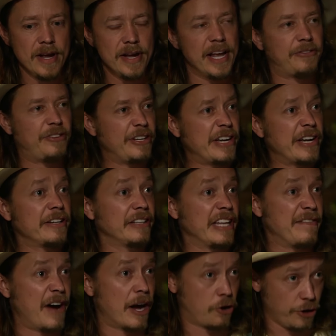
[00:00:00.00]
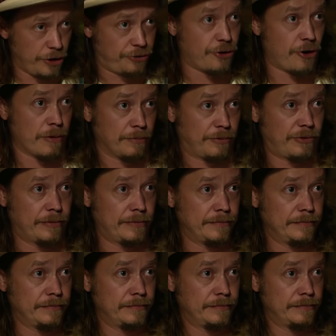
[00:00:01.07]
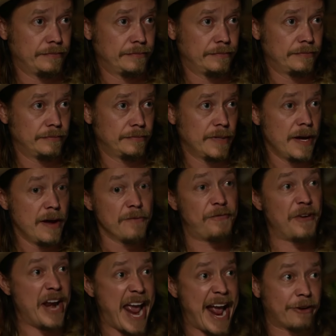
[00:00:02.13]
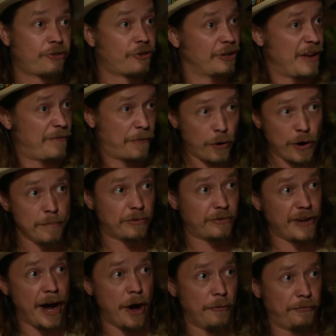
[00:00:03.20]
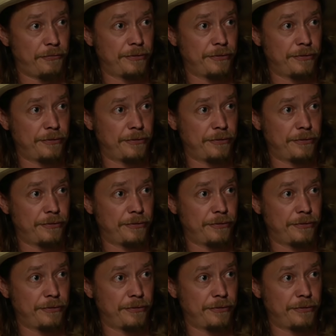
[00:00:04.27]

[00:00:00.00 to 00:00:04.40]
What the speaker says: is he didn't leave on good terms. Financially for himself,